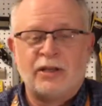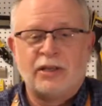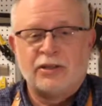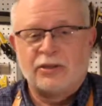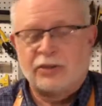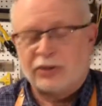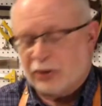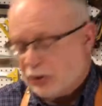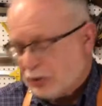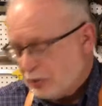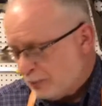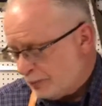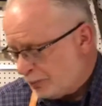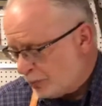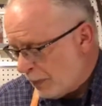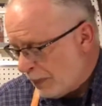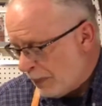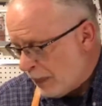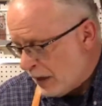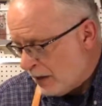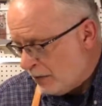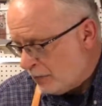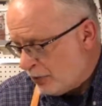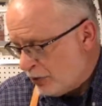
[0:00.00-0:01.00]
So
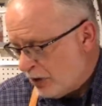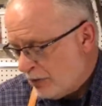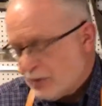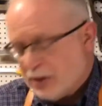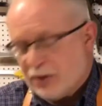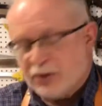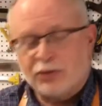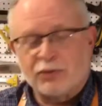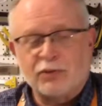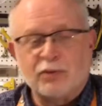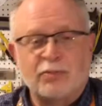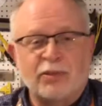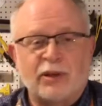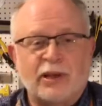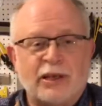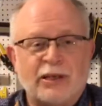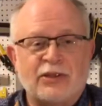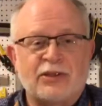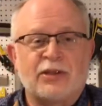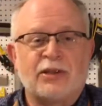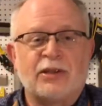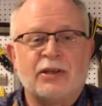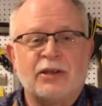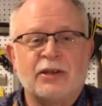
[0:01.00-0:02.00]
pretty much
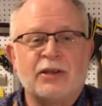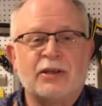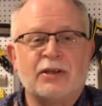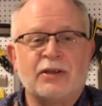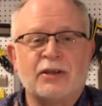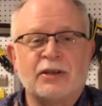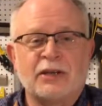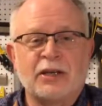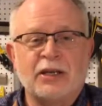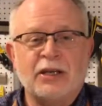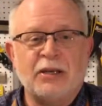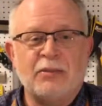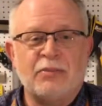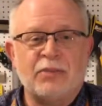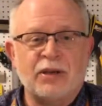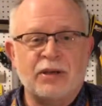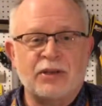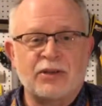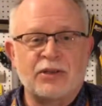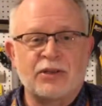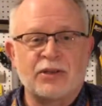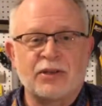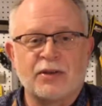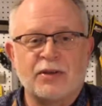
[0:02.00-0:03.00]
replaced the key
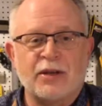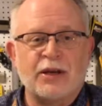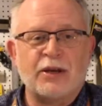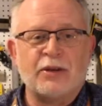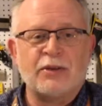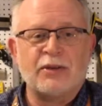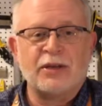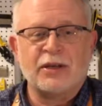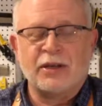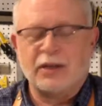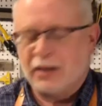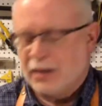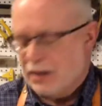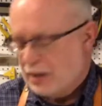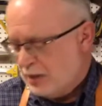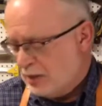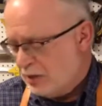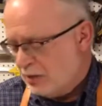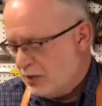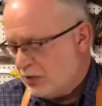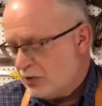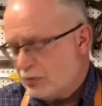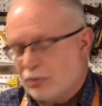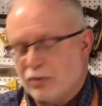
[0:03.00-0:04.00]
bits there.
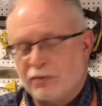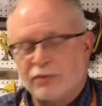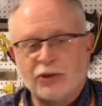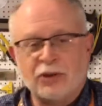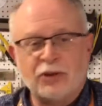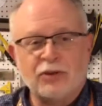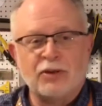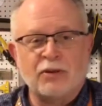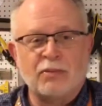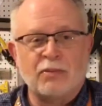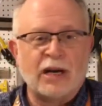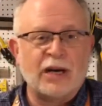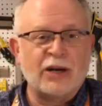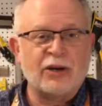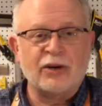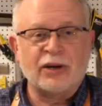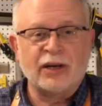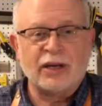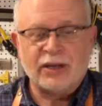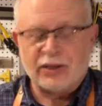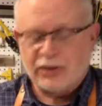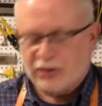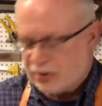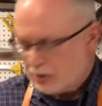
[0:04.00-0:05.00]
Let's review the miter
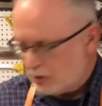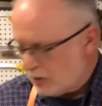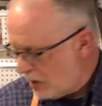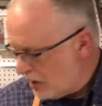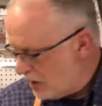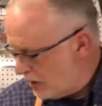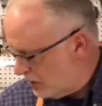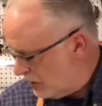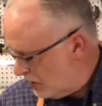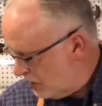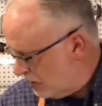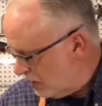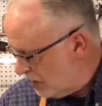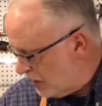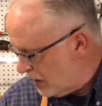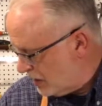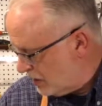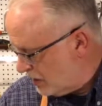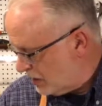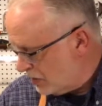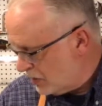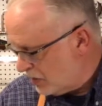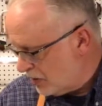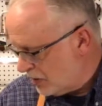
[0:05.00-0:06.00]
gauge slot
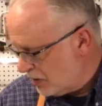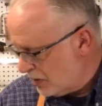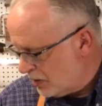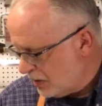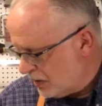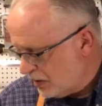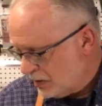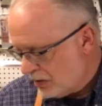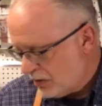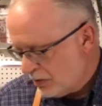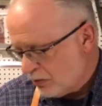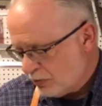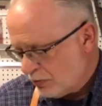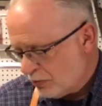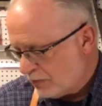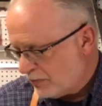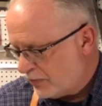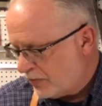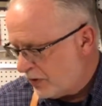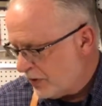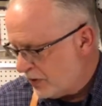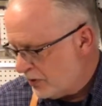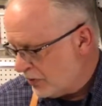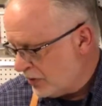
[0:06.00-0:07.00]
and then the rip
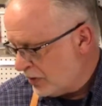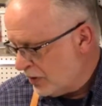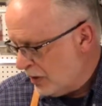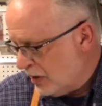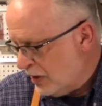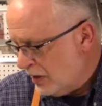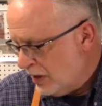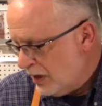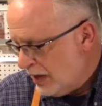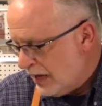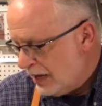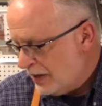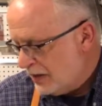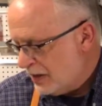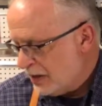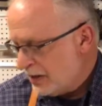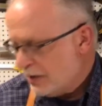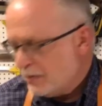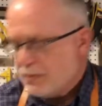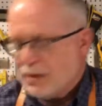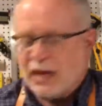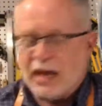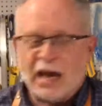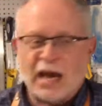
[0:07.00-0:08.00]
fence. And
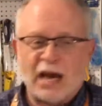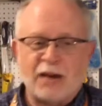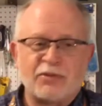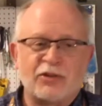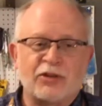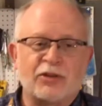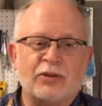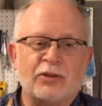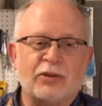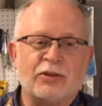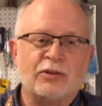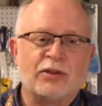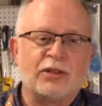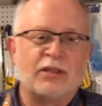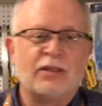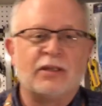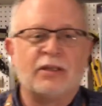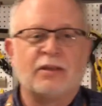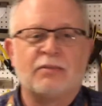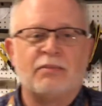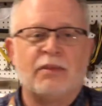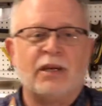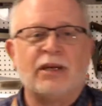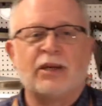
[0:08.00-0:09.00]
then
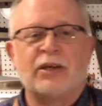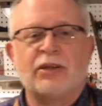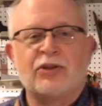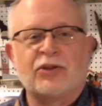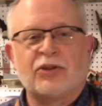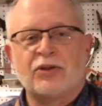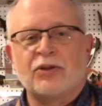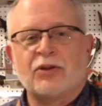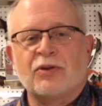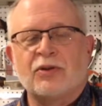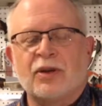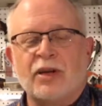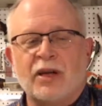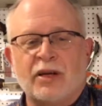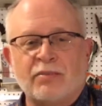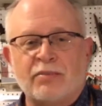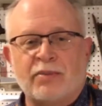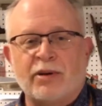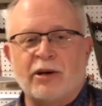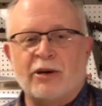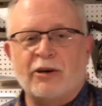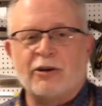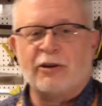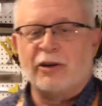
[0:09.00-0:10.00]
absolutely making sure that I'm
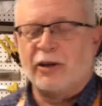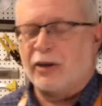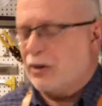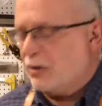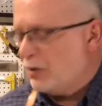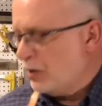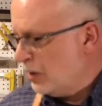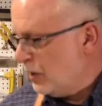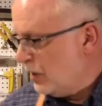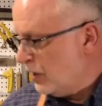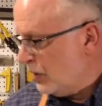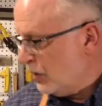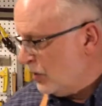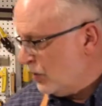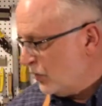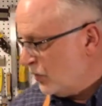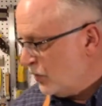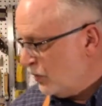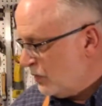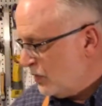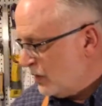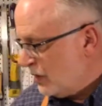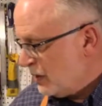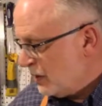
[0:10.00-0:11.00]
parallel
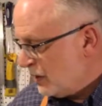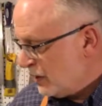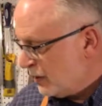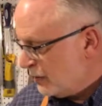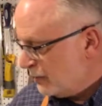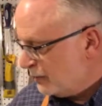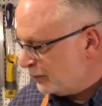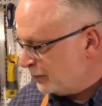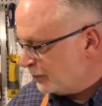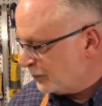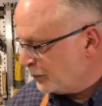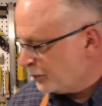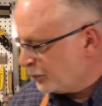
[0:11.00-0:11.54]
to the